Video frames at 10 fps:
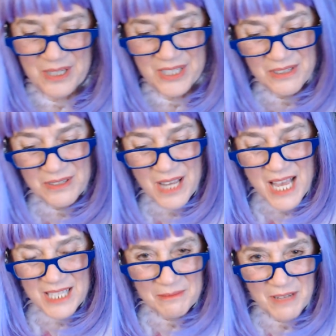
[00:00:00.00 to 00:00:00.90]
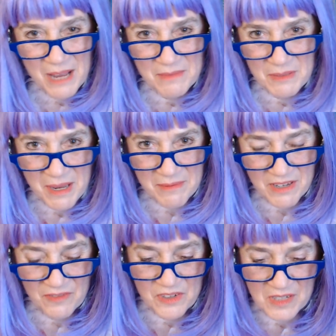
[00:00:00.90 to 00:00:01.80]
So sometimes maybe
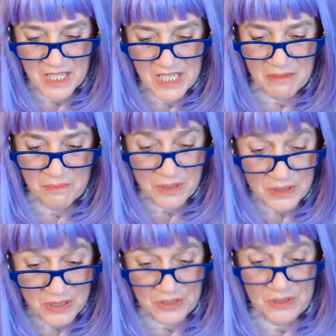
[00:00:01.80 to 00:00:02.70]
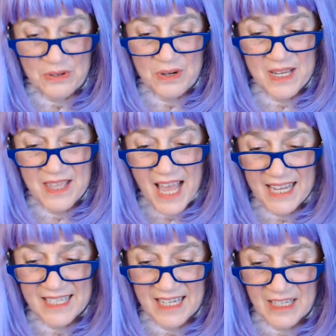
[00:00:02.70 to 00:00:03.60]
if you can get a birth story, that
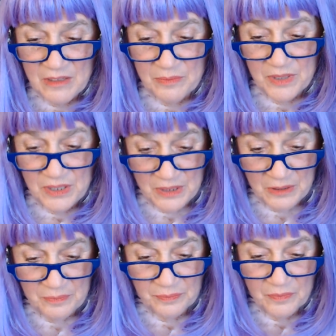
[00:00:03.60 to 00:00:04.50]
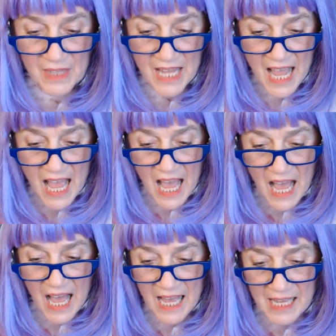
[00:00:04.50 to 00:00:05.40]
can help too.
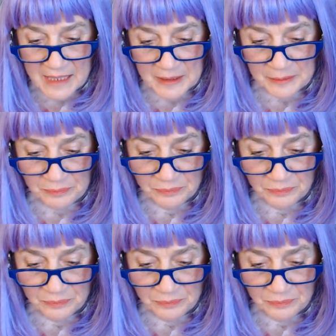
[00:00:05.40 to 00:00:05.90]
For